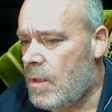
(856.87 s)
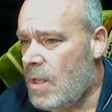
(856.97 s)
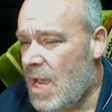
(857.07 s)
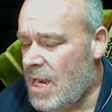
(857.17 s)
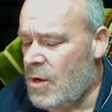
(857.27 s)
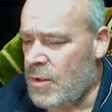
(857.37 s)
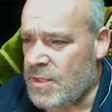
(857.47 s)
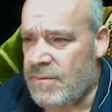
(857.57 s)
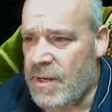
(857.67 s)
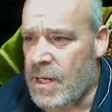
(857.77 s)
I know this
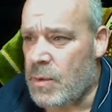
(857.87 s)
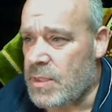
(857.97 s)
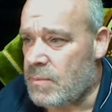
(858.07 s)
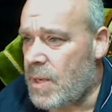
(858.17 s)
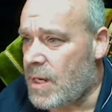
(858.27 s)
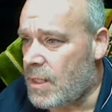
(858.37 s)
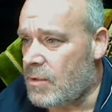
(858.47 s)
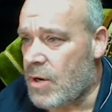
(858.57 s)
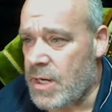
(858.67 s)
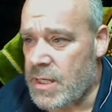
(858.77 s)
video isn't making a
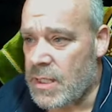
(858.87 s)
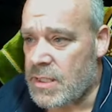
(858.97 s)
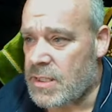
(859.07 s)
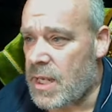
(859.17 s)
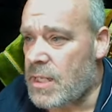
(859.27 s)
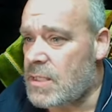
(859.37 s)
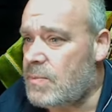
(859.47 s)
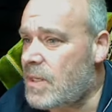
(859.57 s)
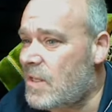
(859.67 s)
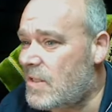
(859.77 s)
great deal of sense
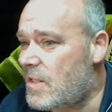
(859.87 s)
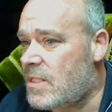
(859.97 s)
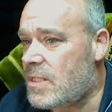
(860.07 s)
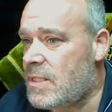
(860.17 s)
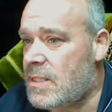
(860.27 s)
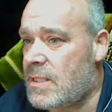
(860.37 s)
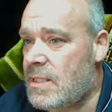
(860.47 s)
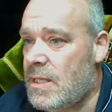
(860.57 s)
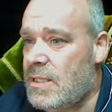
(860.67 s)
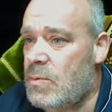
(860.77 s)
because it's just,
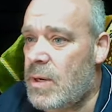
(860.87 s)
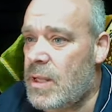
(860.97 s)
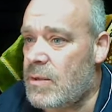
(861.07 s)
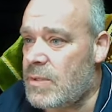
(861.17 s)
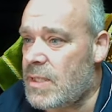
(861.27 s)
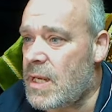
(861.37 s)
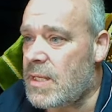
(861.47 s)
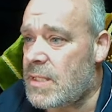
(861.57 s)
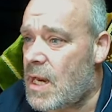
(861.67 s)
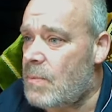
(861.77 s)
it's one of those
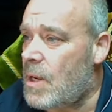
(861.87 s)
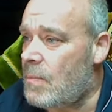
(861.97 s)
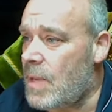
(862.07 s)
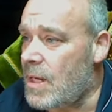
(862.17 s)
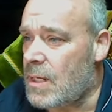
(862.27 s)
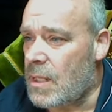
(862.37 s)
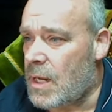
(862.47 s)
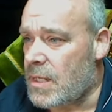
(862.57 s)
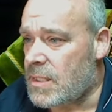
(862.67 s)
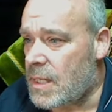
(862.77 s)
days and I'm not making a lot
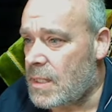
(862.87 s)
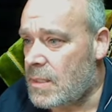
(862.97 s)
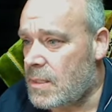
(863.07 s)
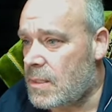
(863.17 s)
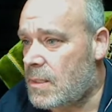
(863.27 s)
of sense.